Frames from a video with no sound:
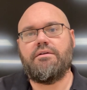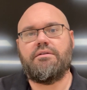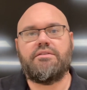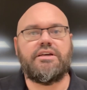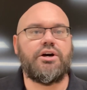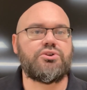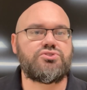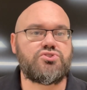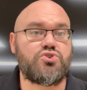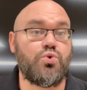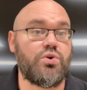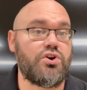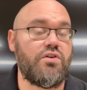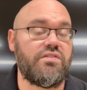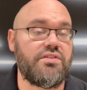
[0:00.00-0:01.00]
They also
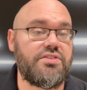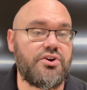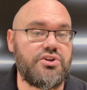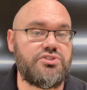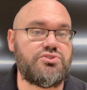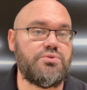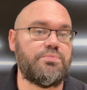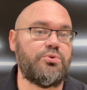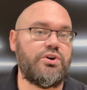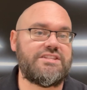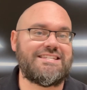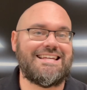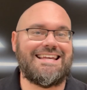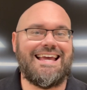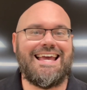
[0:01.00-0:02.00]
scored over 32
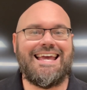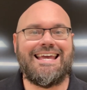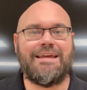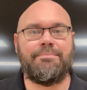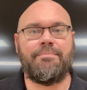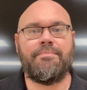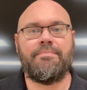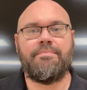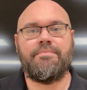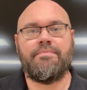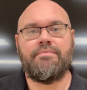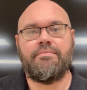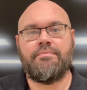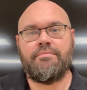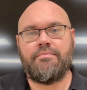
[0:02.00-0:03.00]
points a game,
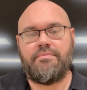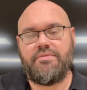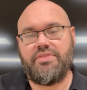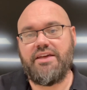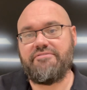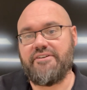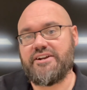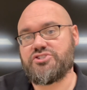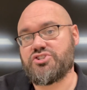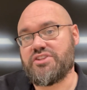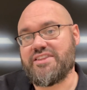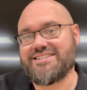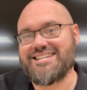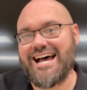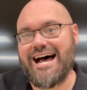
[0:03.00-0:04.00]
and they finished in
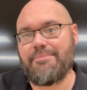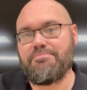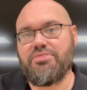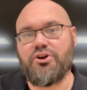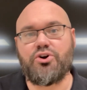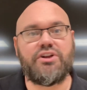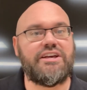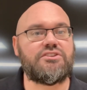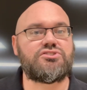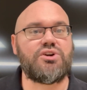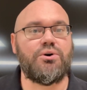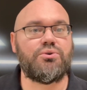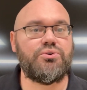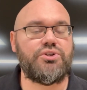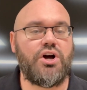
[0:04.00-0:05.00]
the top 30 in
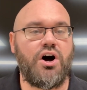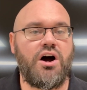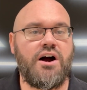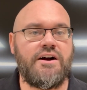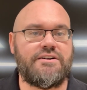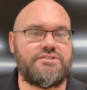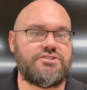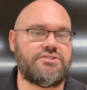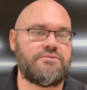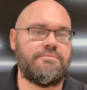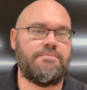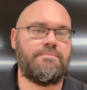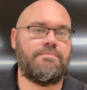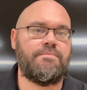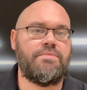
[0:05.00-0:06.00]
total yards.
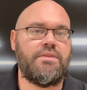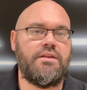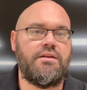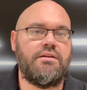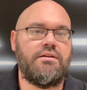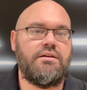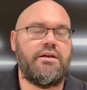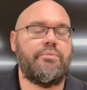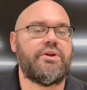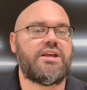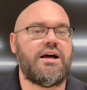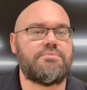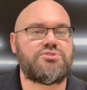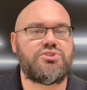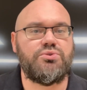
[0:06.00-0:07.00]
When it
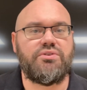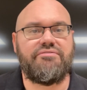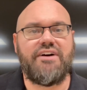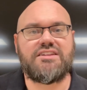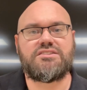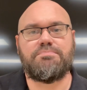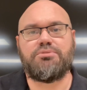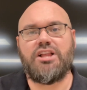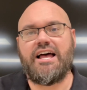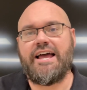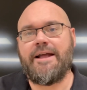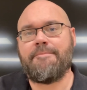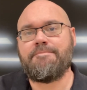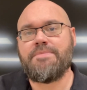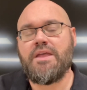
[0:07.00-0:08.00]
comes to defensive
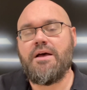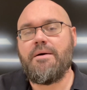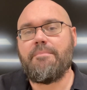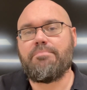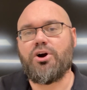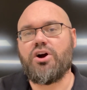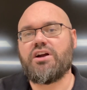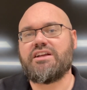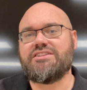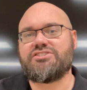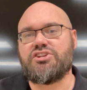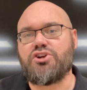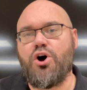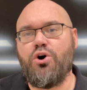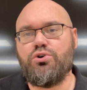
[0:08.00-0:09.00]
play, Perkins
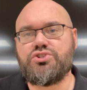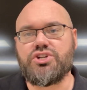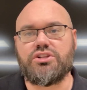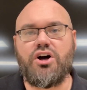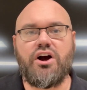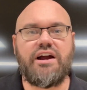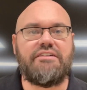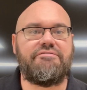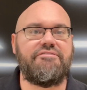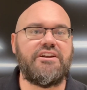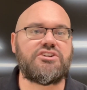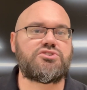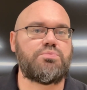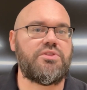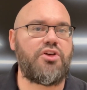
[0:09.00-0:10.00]
and Ojulari
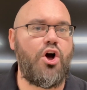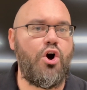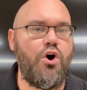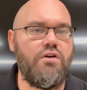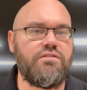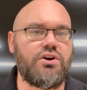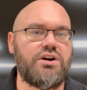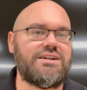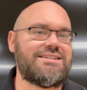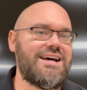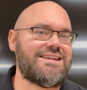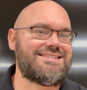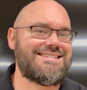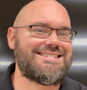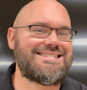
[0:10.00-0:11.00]
finished with over a
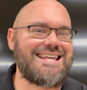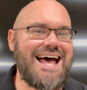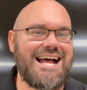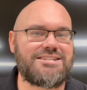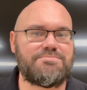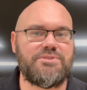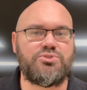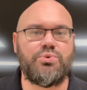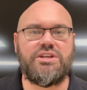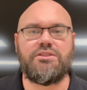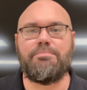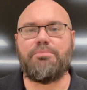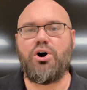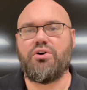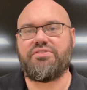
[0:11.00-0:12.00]
dozen sacks between the
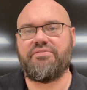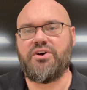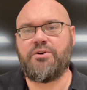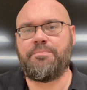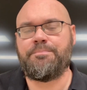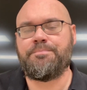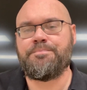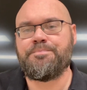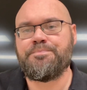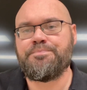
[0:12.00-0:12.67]
both of them.